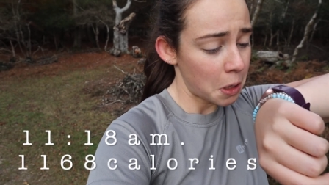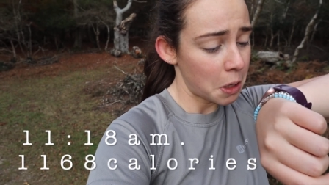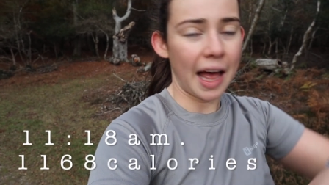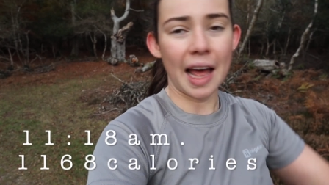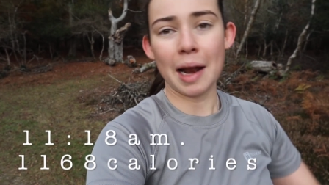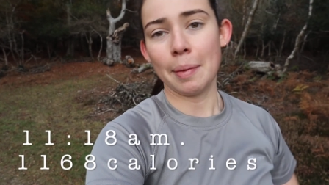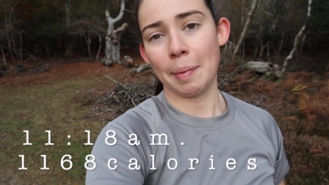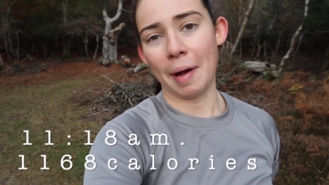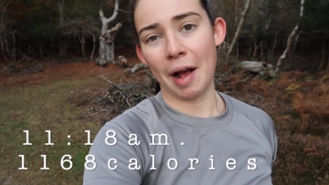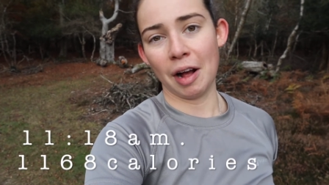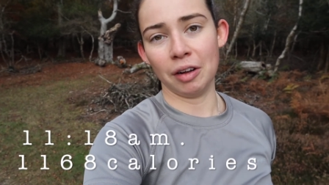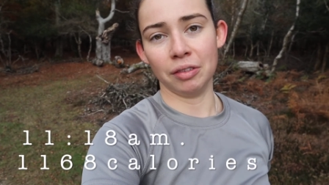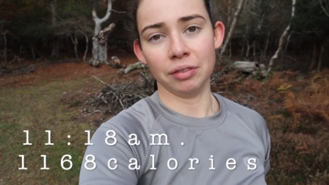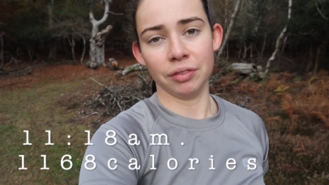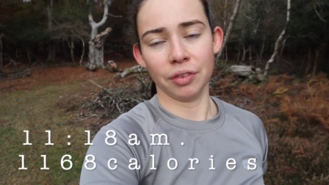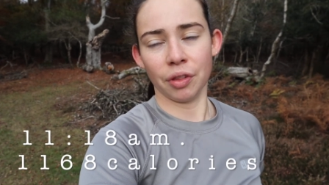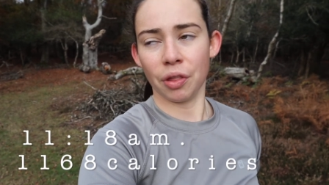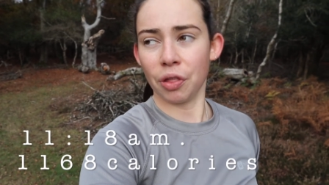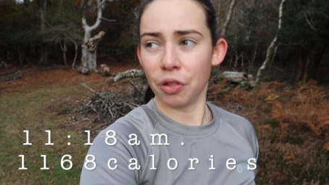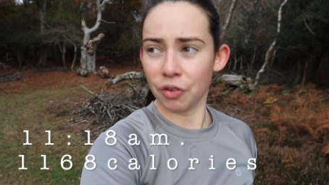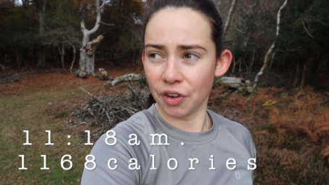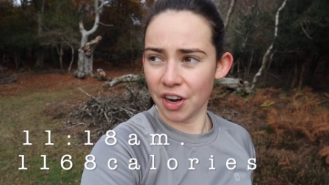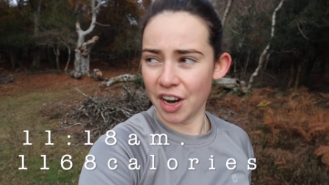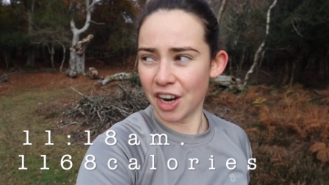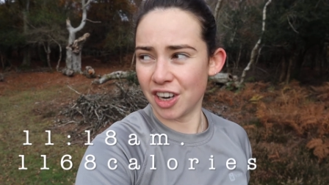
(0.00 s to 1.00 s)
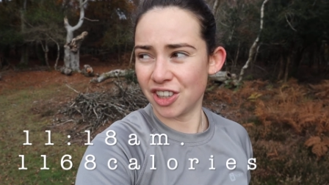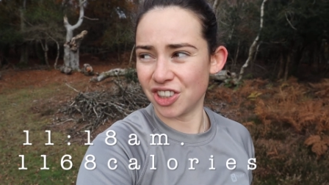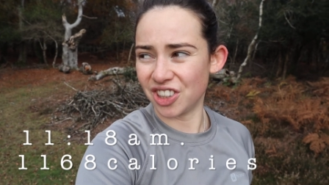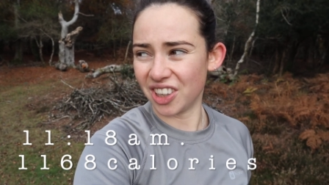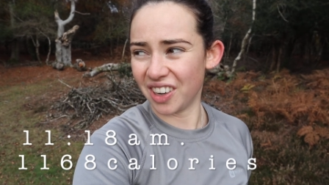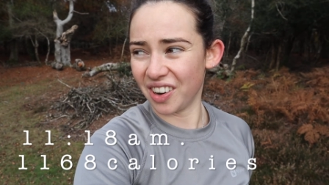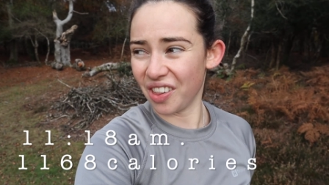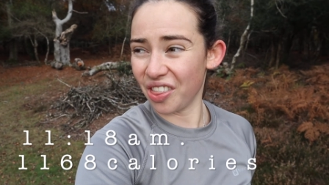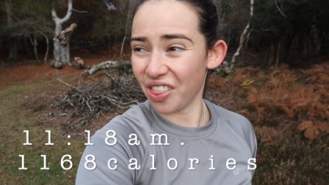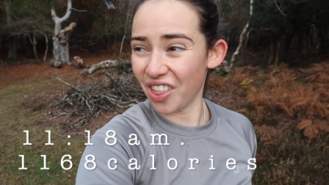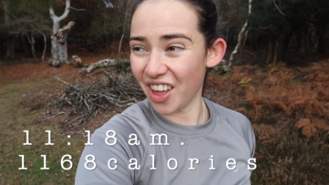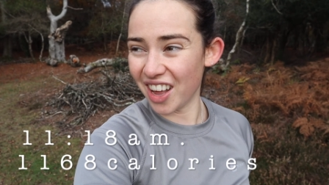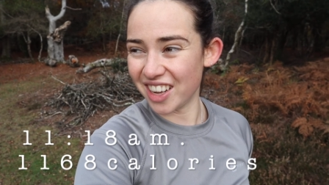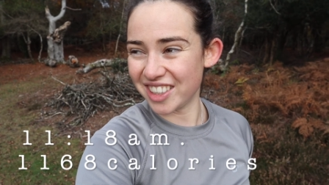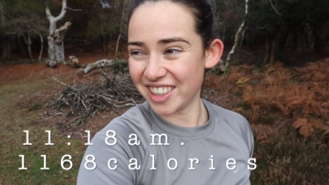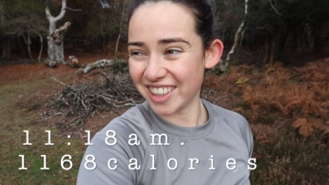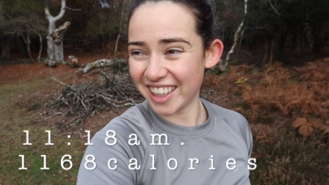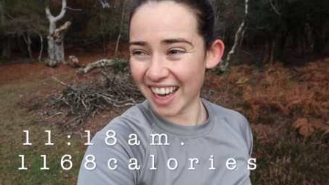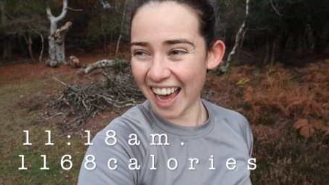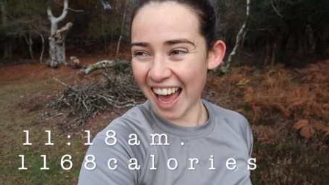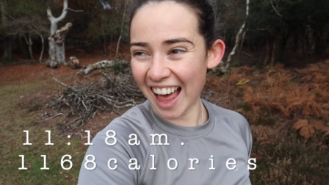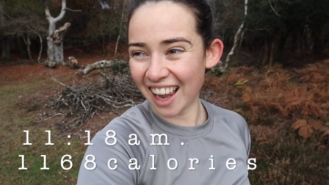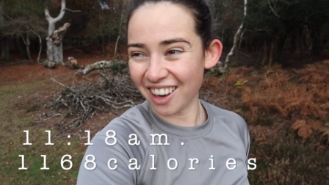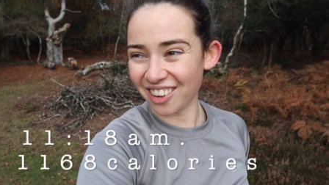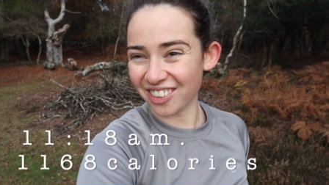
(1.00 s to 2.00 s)
and about 330
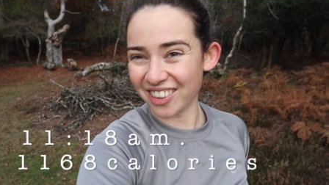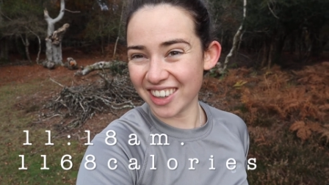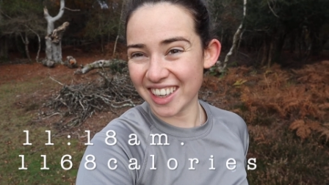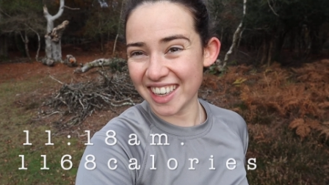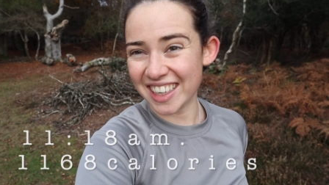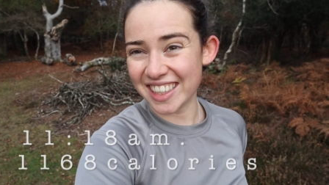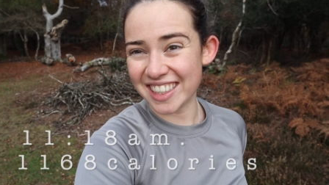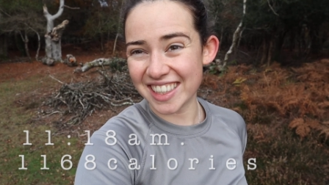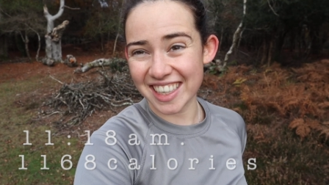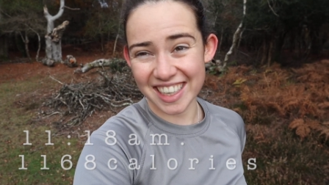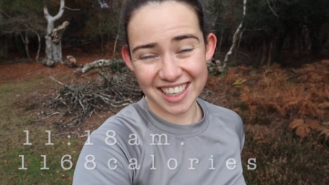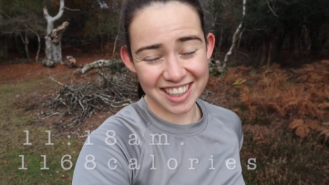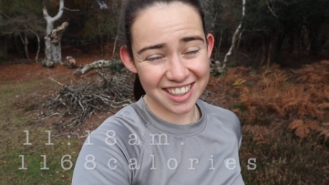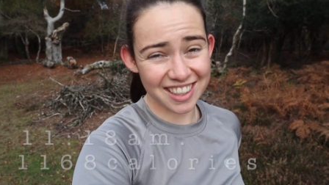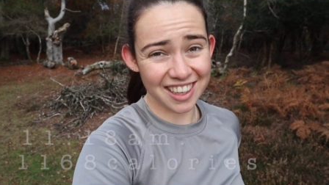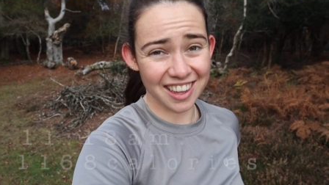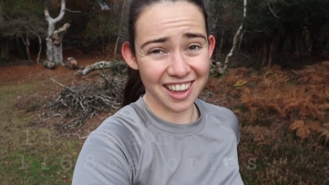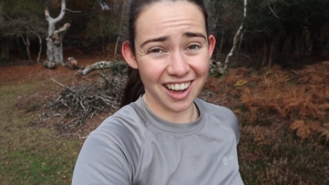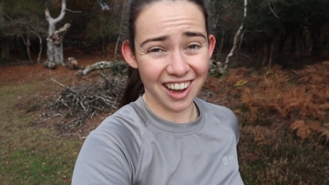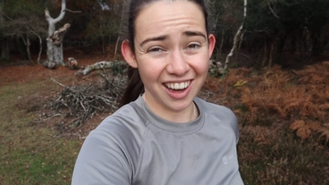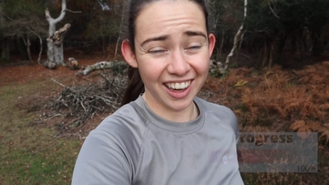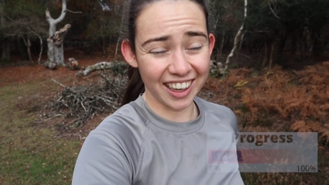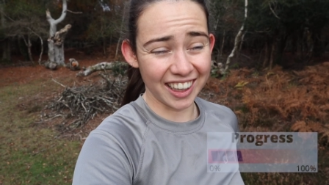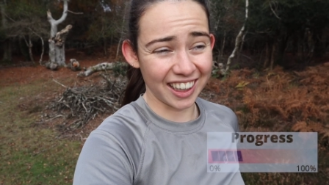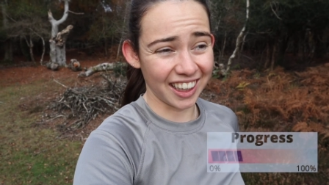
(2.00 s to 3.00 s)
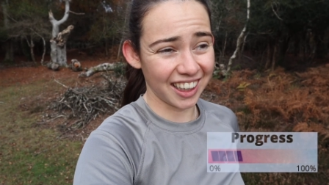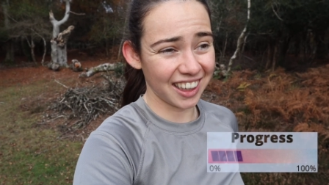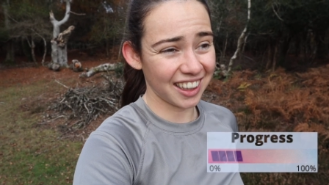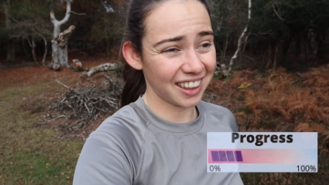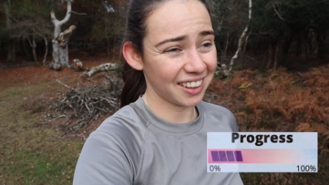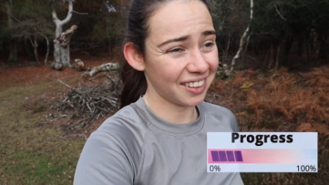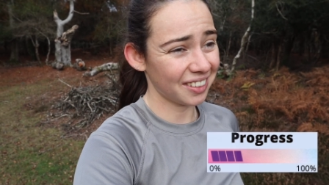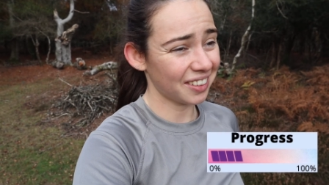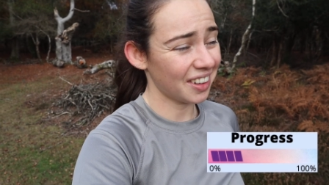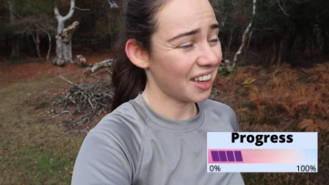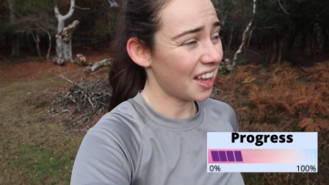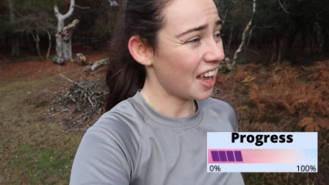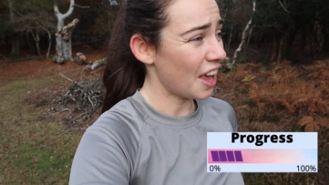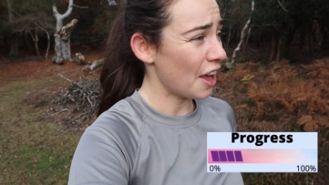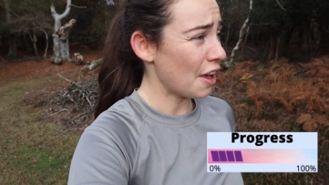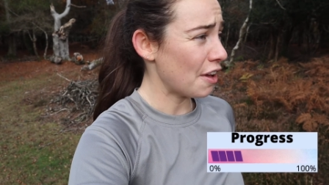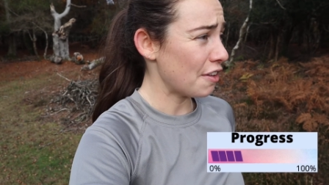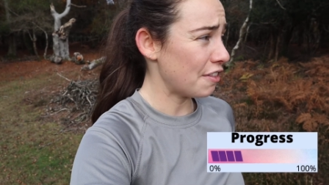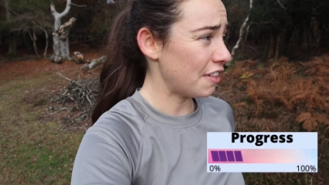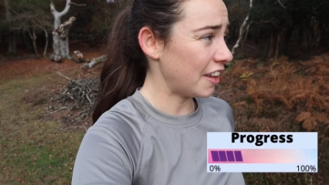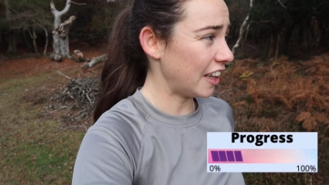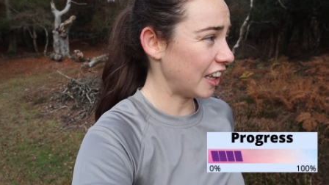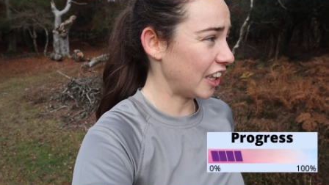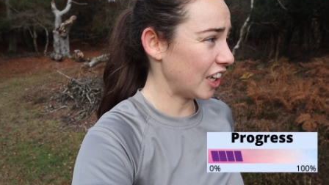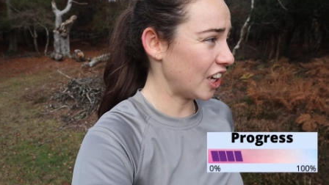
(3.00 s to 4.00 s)
calories into the hike.
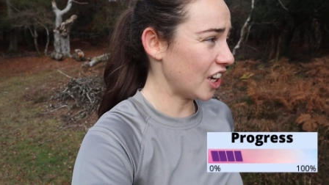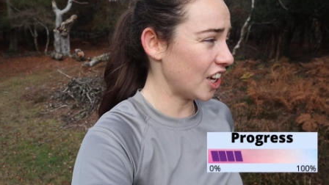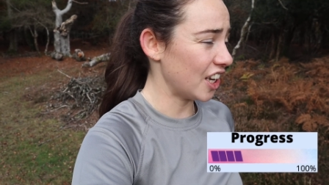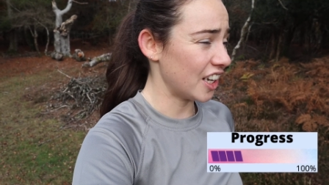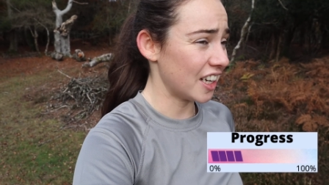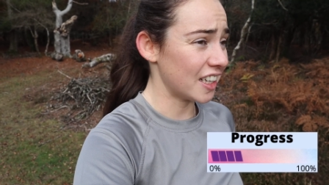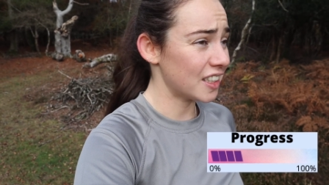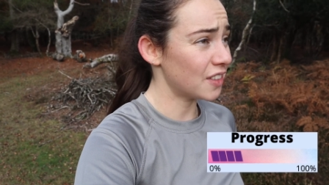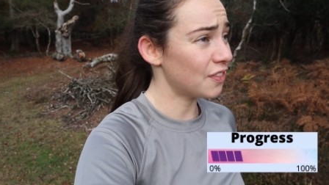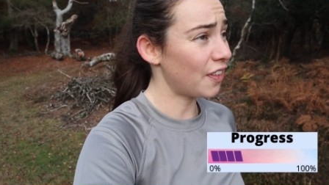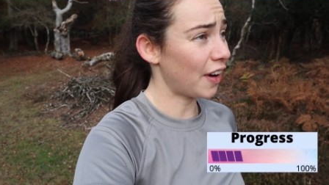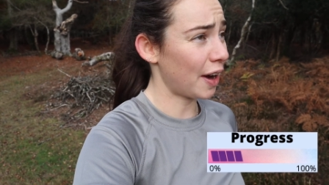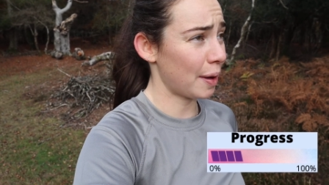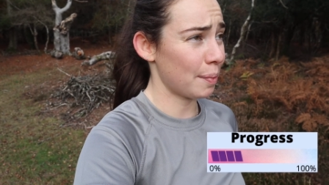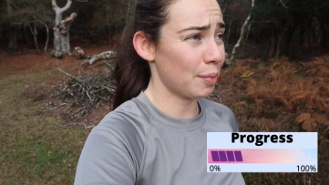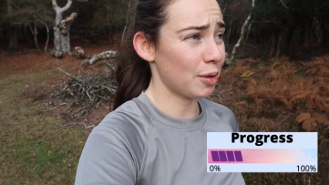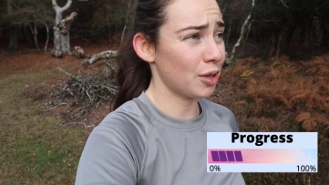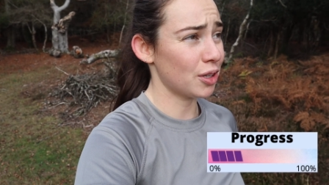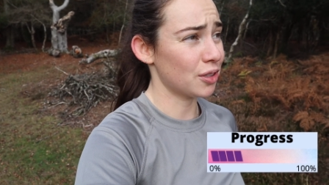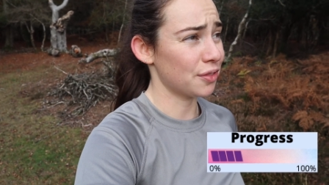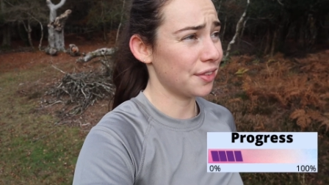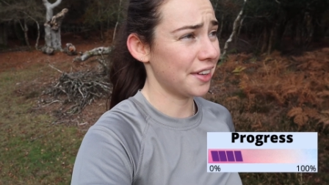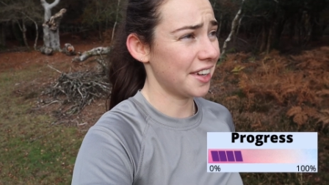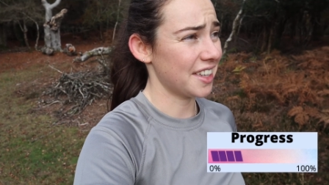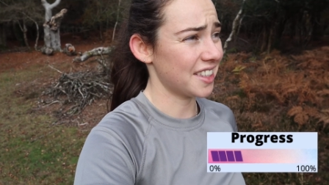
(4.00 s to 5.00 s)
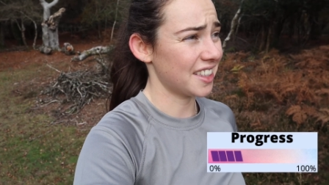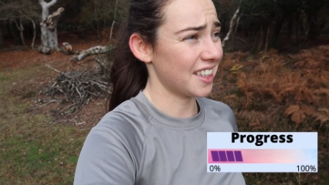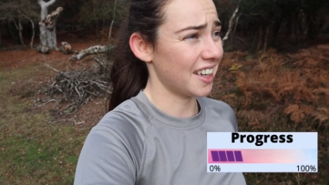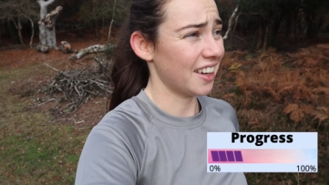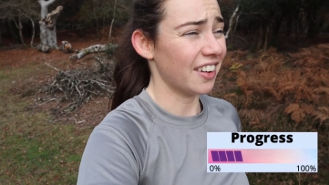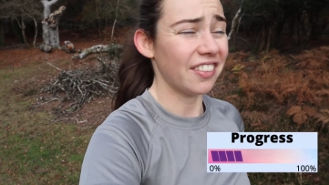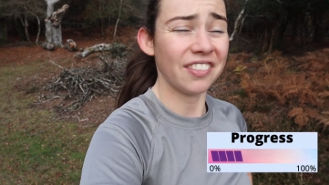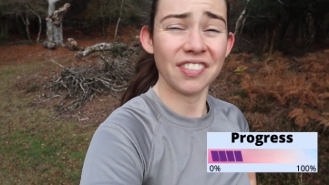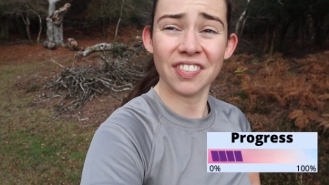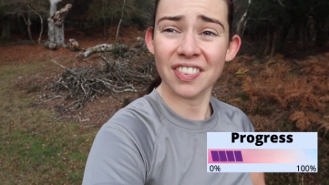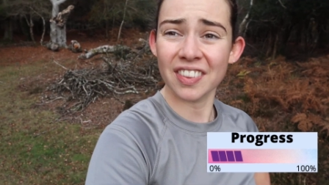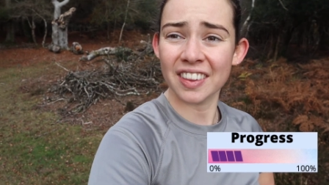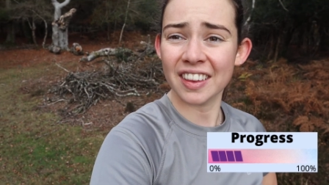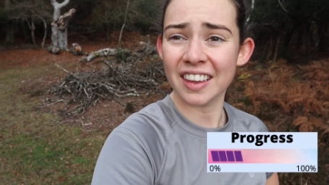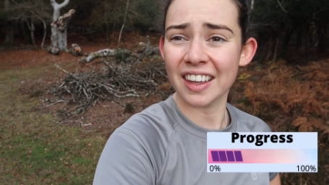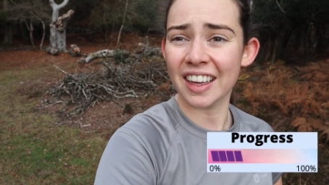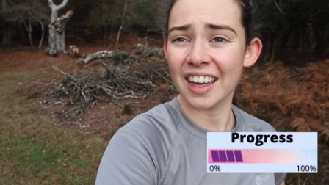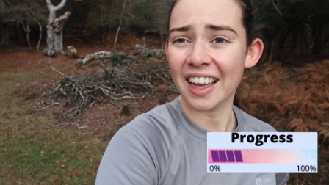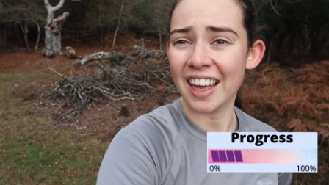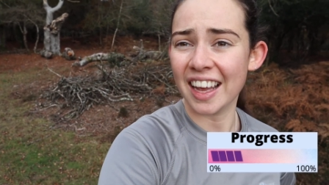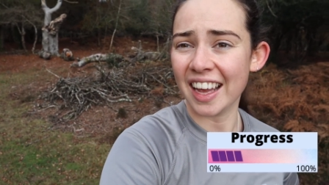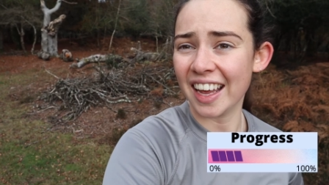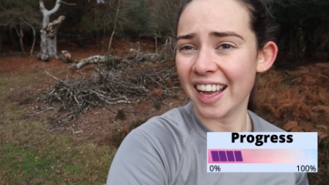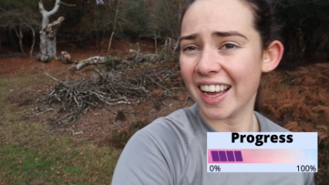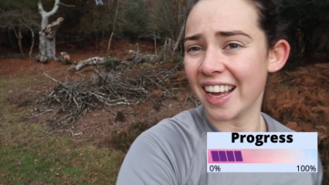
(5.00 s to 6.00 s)
Feeling good. It's very beautiful, isn't it? It is very
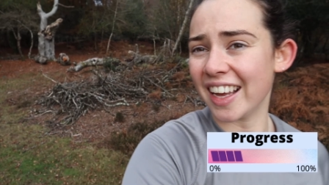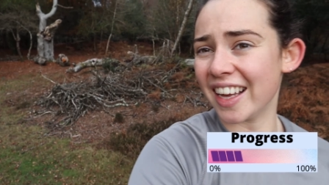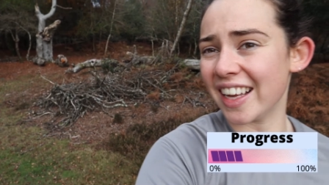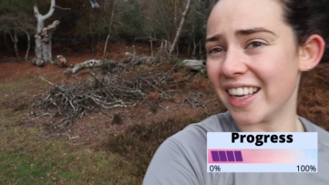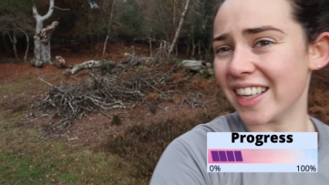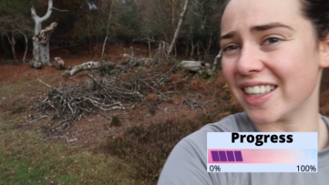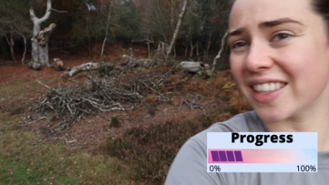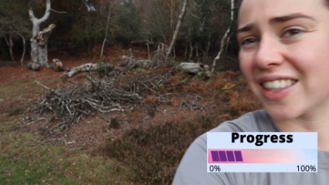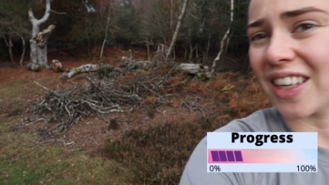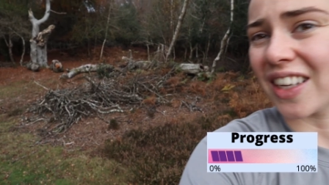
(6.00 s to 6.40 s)
beautiful. It's